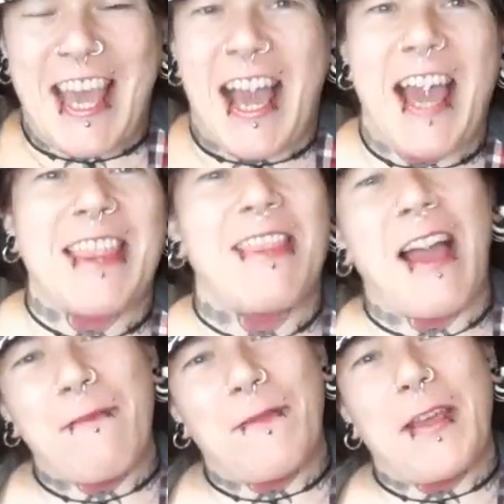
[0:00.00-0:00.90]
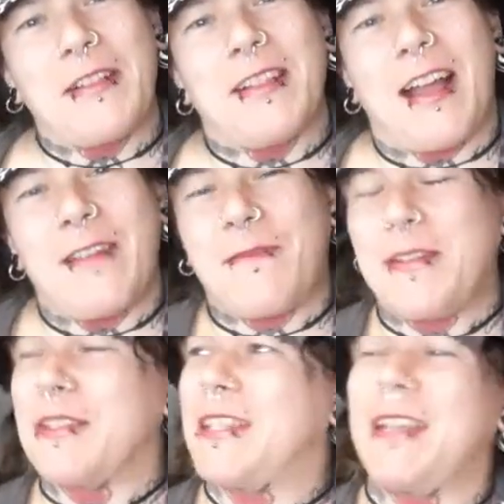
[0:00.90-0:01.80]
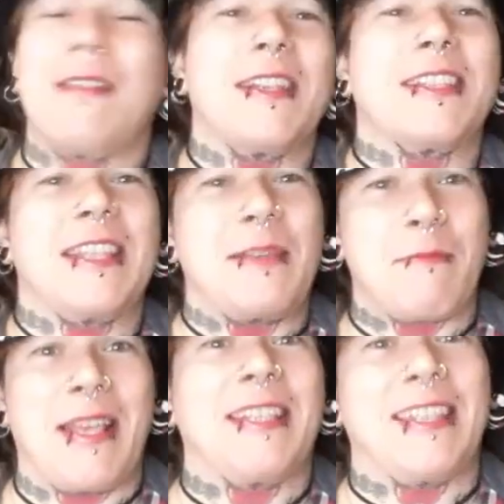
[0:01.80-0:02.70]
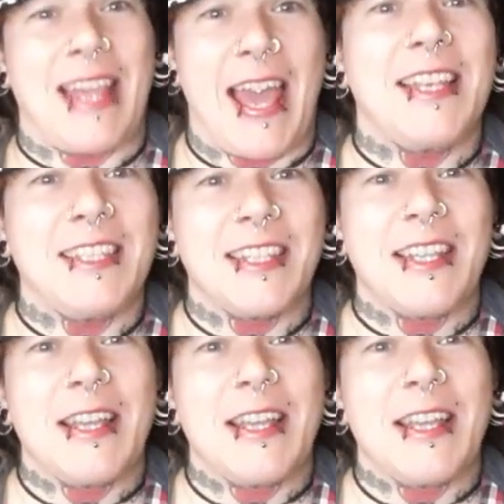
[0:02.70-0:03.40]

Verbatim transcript: yeah, I I feel I feel seriously misled